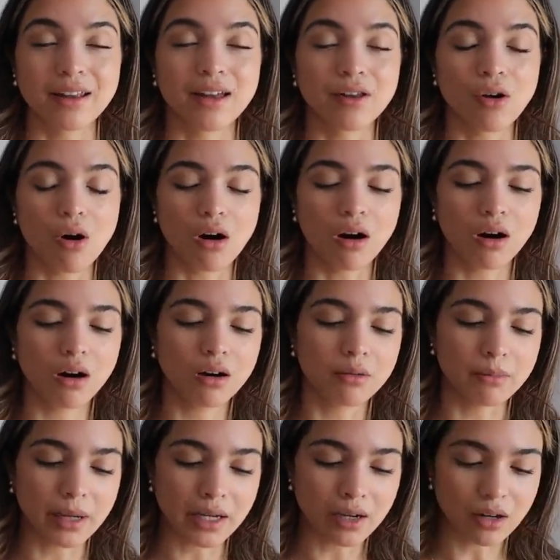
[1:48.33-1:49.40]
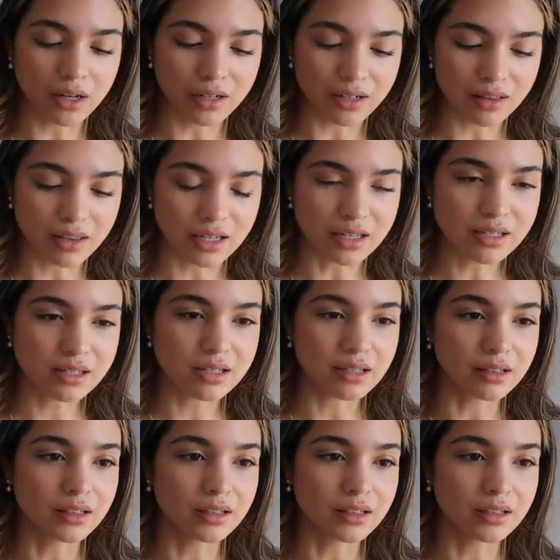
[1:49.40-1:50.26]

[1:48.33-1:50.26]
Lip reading: and oh my god, this